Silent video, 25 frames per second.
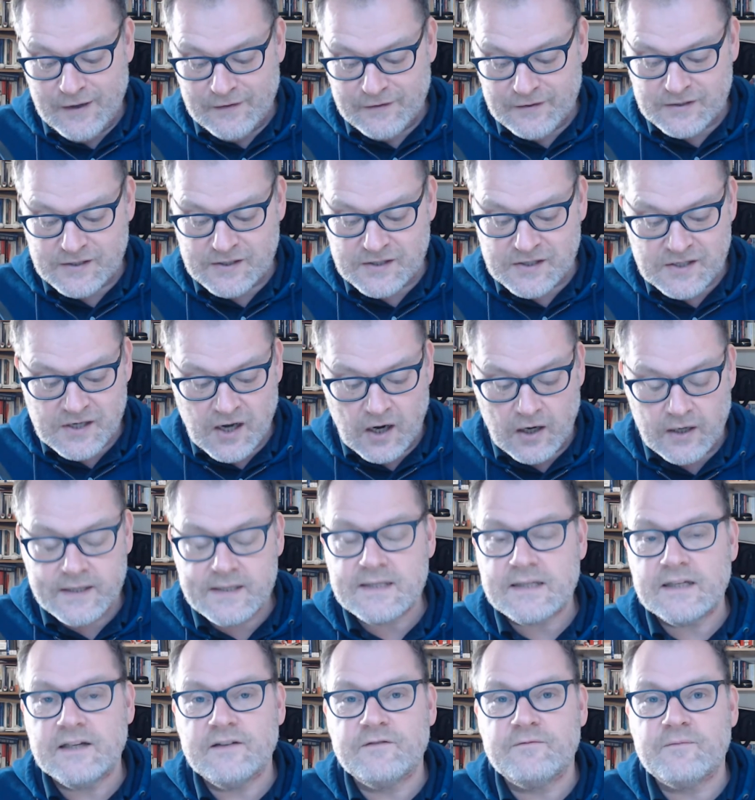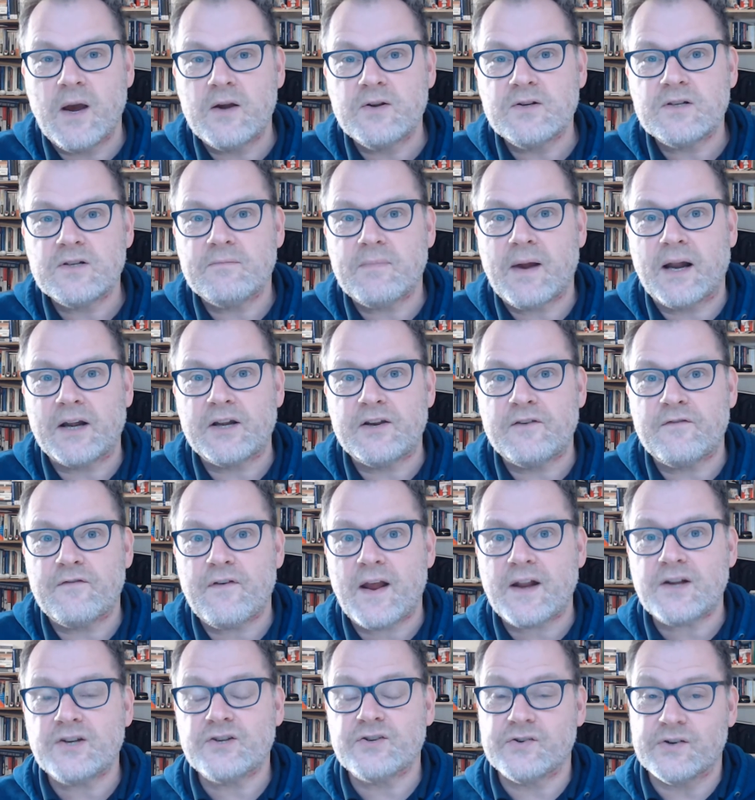Society of Motor
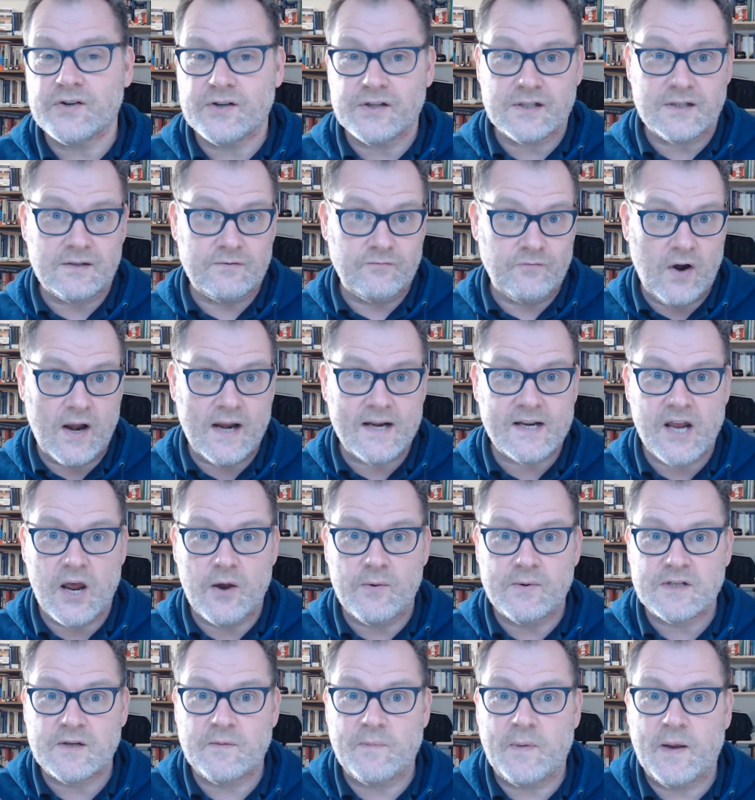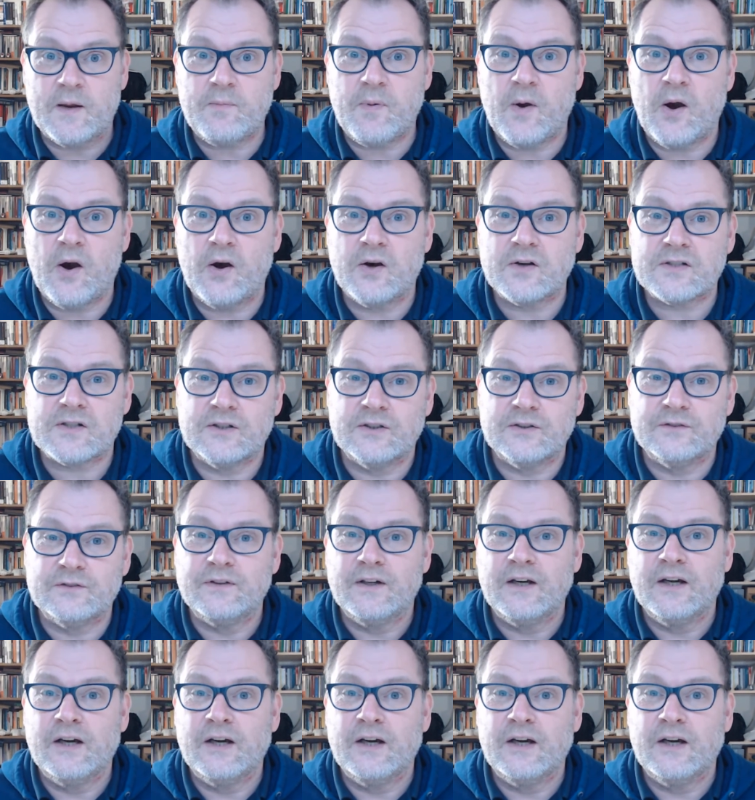Manufacturers. Radio is a big part of